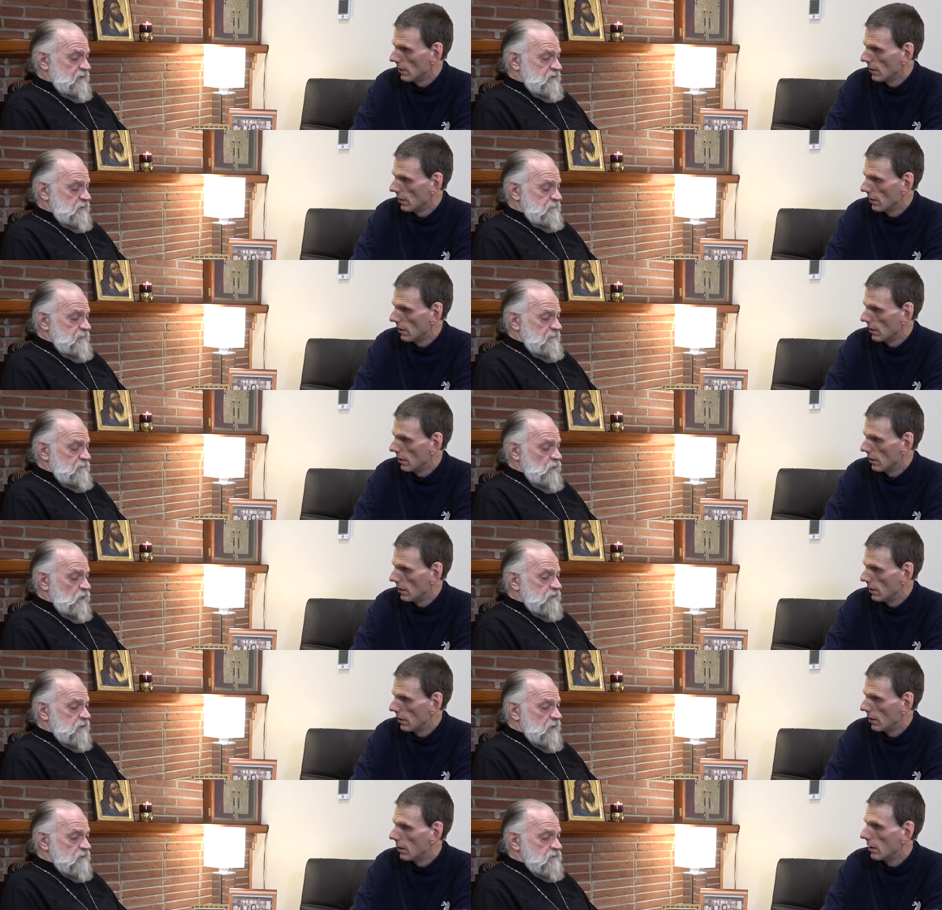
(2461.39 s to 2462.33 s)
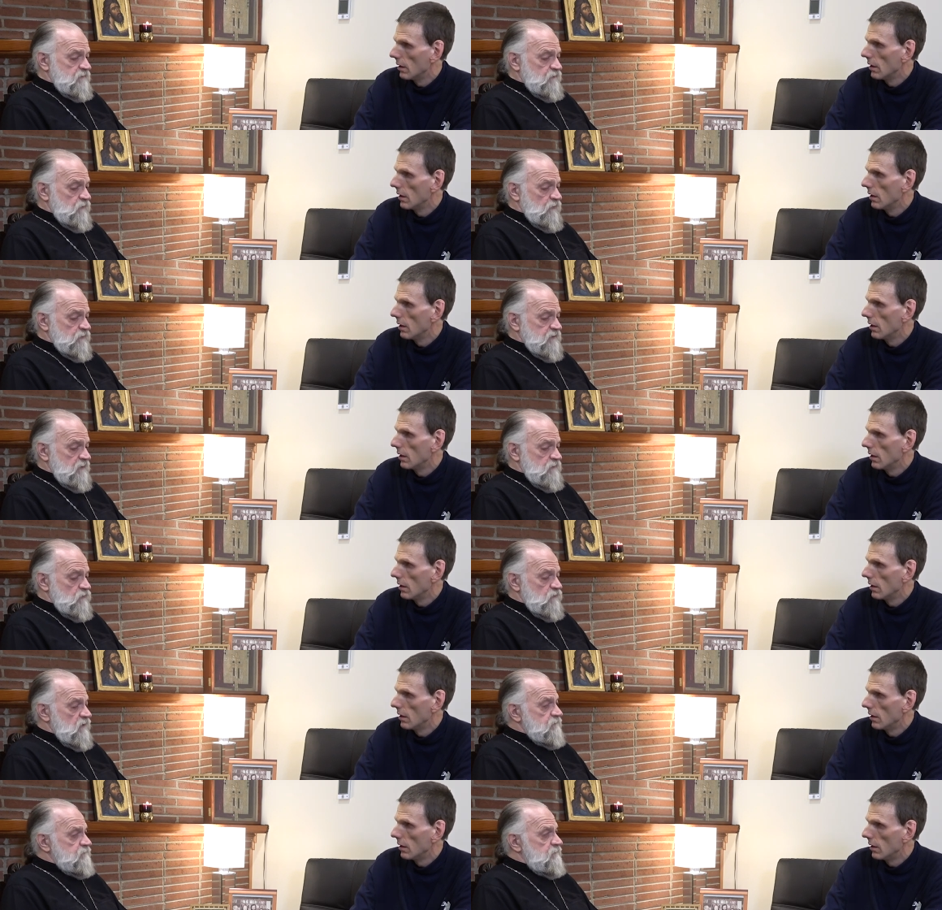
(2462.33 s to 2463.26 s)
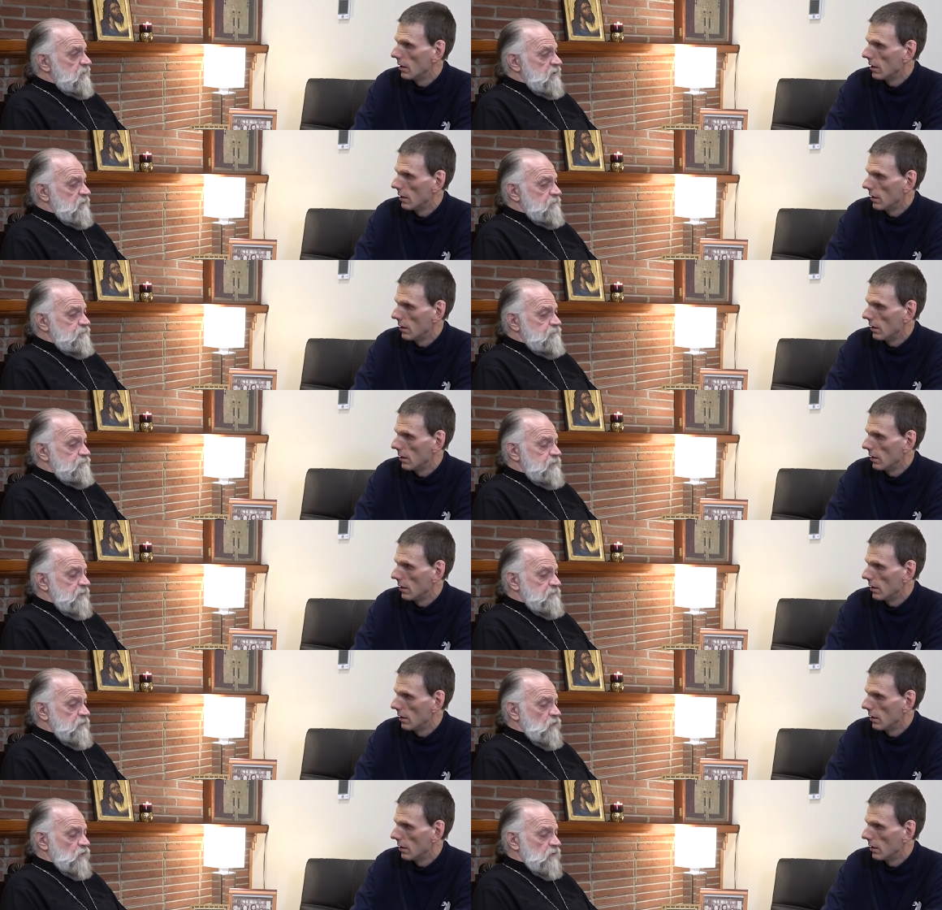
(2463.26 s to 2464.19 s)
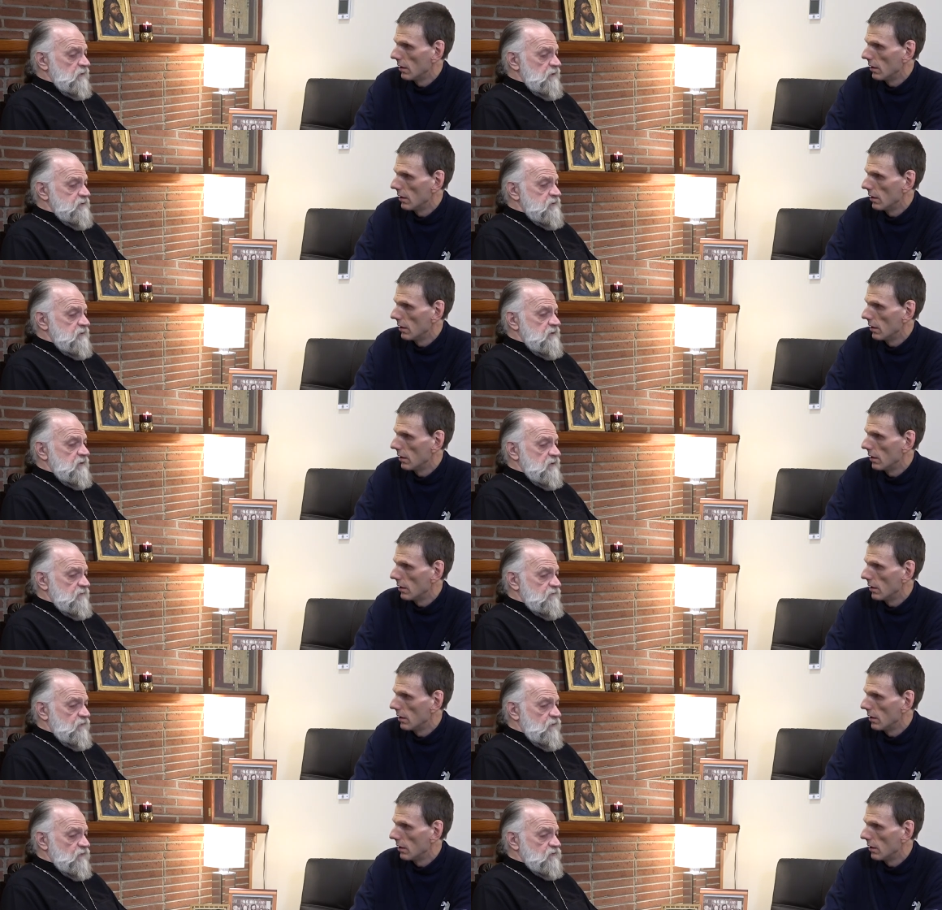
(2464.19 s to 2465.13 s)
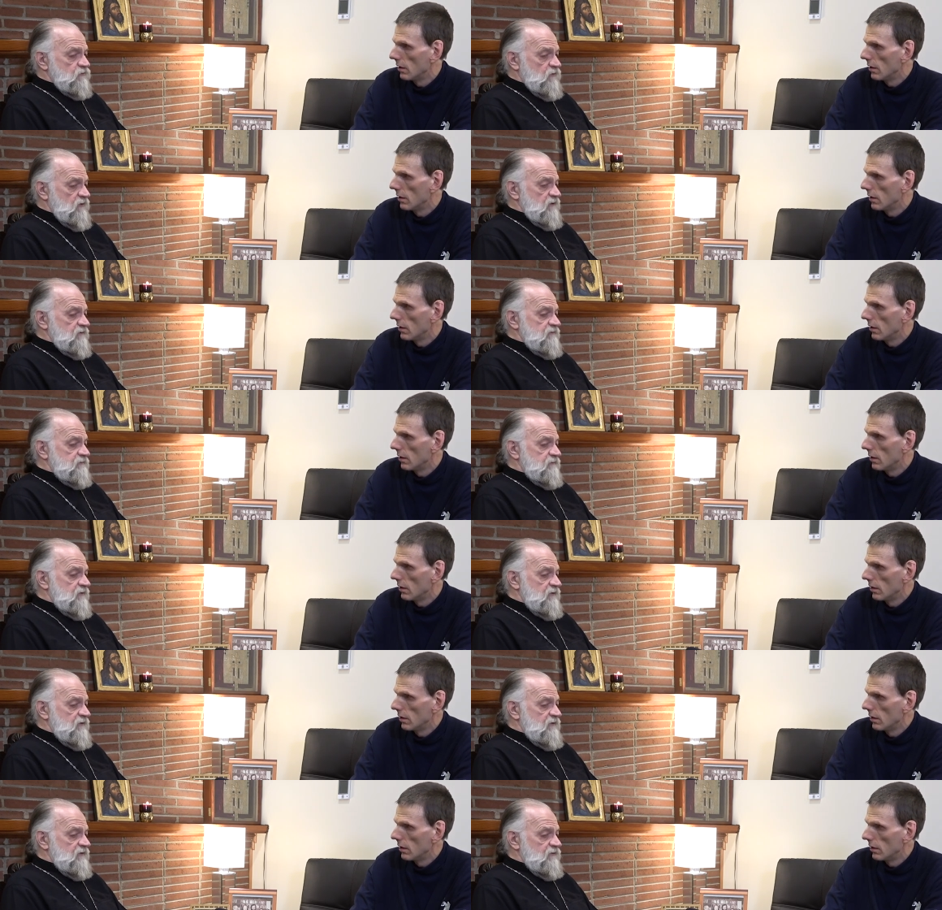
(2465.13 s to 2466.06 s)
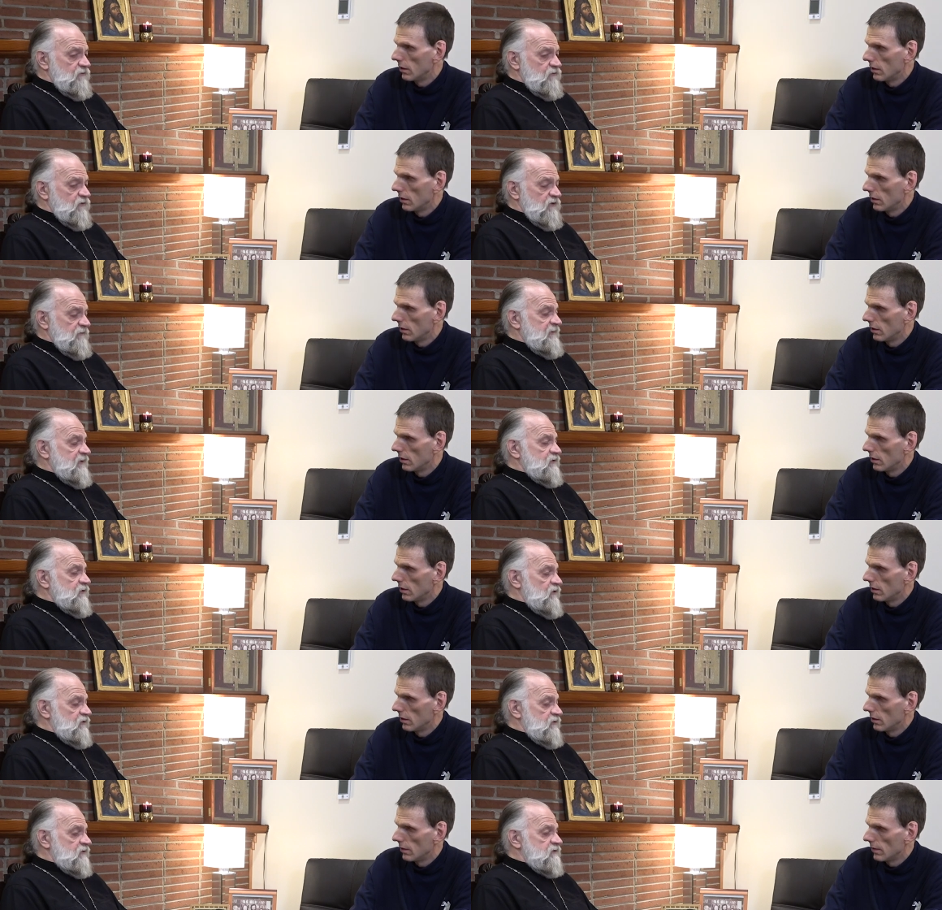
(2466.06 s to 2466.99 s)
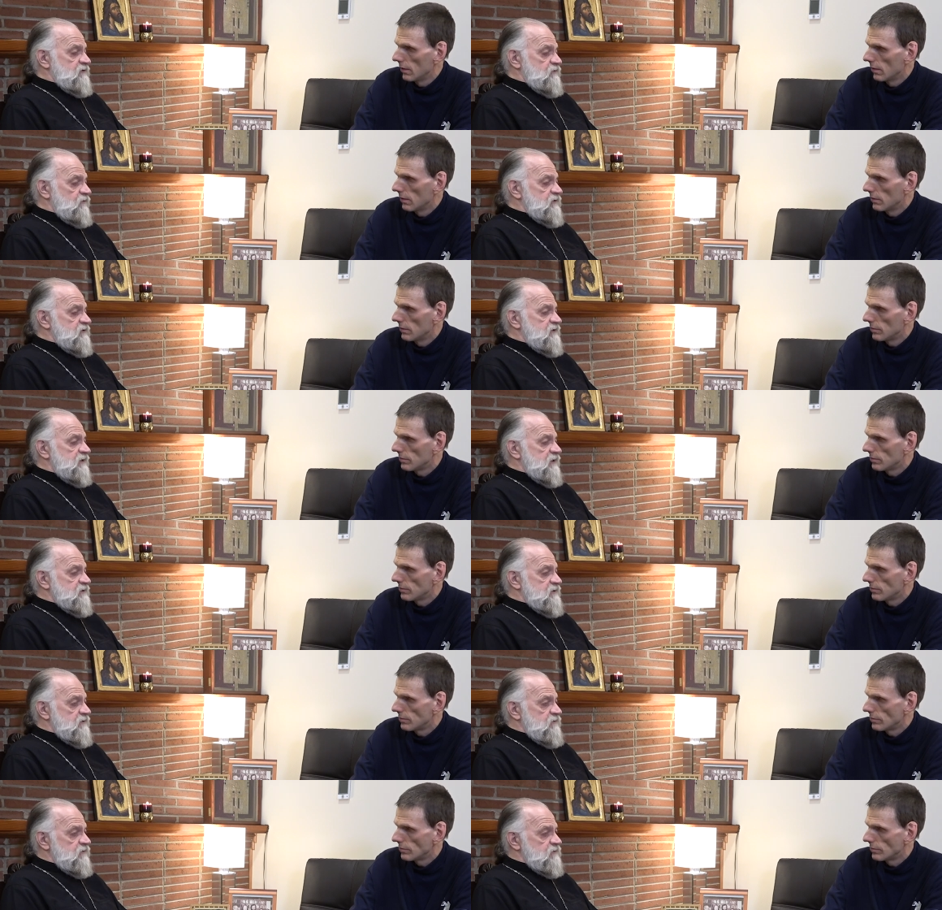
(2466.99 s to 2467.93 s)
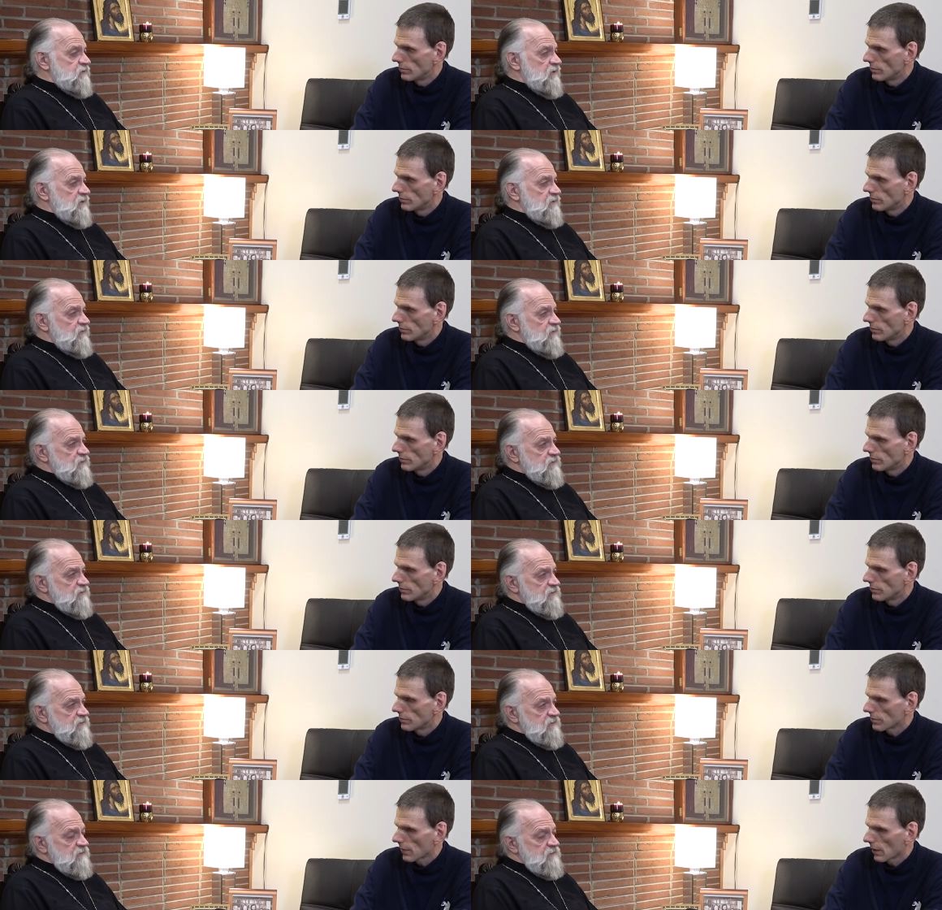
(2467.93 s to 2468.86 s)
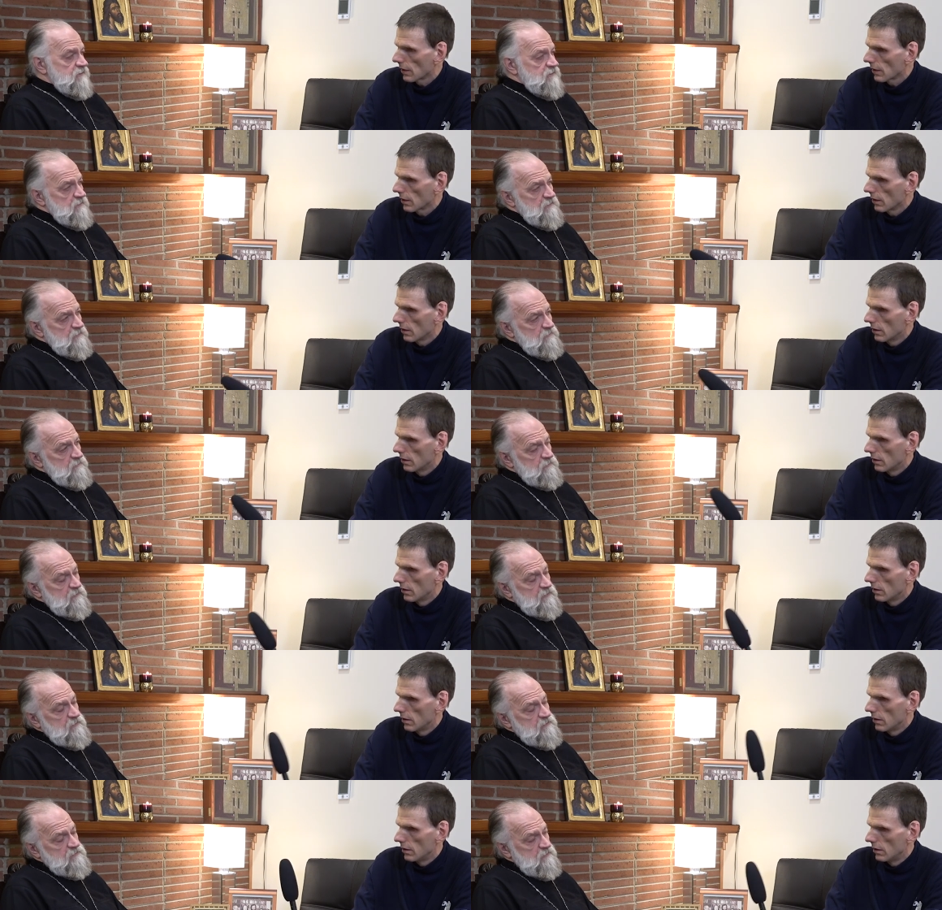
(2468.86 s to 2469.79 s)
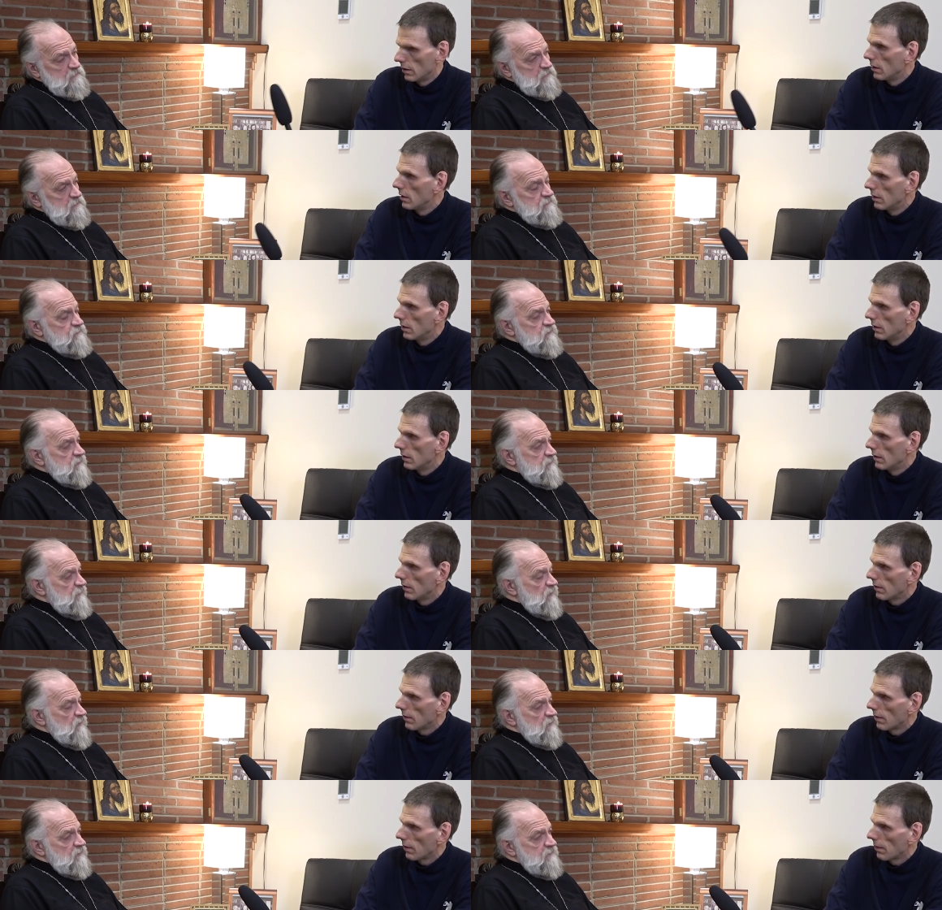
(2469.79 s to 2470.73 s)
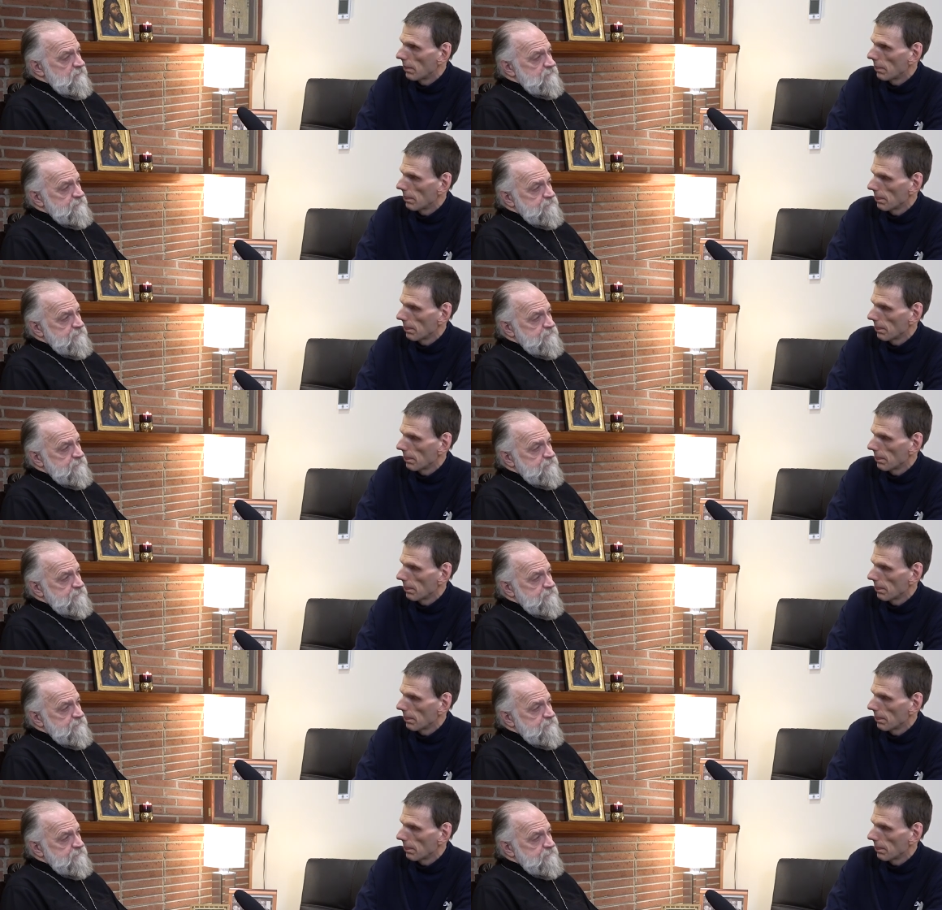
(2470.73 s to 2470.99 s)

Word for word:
Speaker 1: did my broadcast. Of course, I knew that many people were listening, and of course, one of my audience was Alexander Solzhenitsyn when he still lived in America.